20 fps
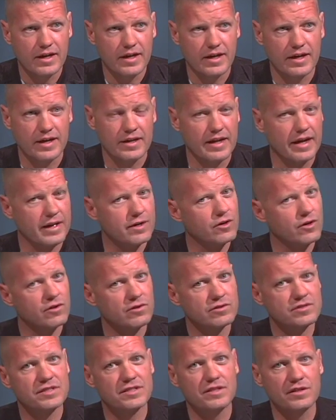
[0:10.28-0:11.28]
And I
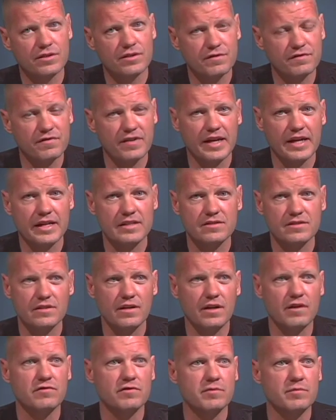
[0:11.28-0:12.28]
know Steeler fans
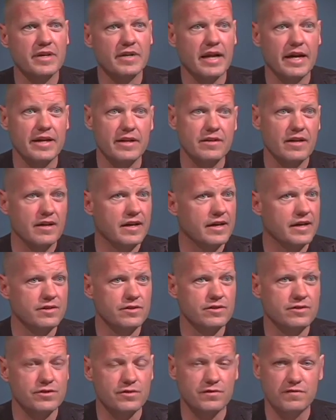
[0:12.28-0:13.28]
love him, and I, I
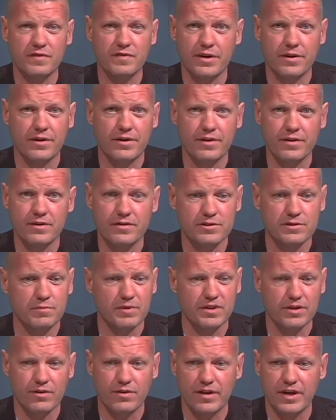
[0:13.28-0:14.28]
do too. Farrior has
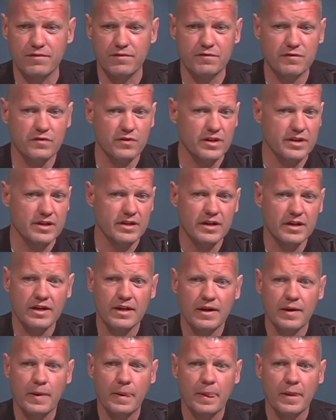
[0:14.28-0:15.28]
been great. Foote,
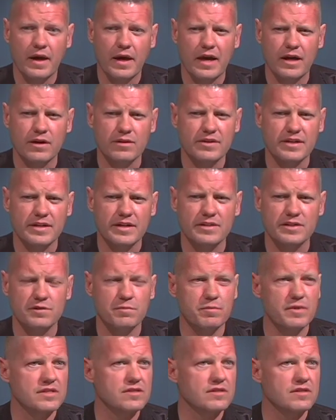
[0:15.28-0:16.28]
I don't think
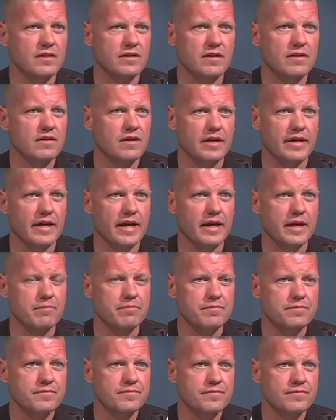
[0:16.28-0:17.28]
he's missed a, a
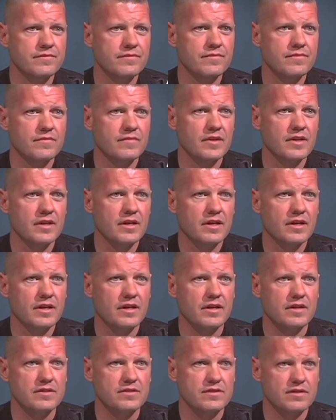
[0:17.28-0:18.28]
game.
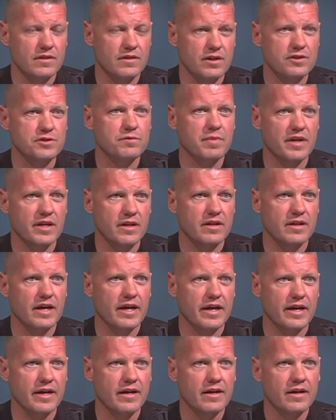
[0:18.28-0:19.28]
He's a lunch pail
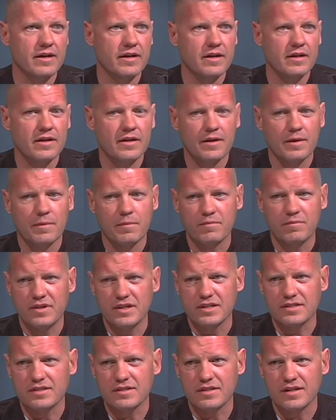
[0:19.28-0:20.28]
guy.
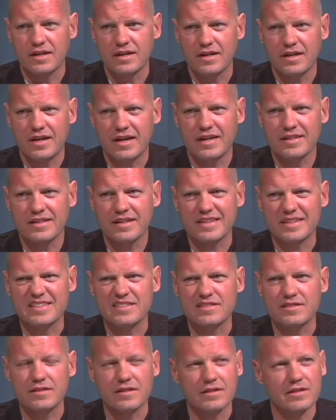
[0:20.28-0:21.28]
But uh, I'd like
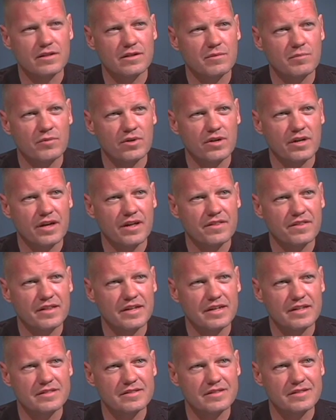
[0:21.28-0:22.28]
to see a little more
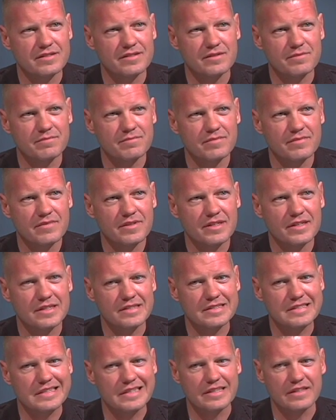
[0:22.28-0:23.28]
athleticism
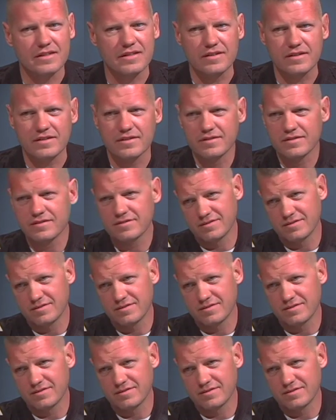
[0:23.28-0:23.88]
inside there.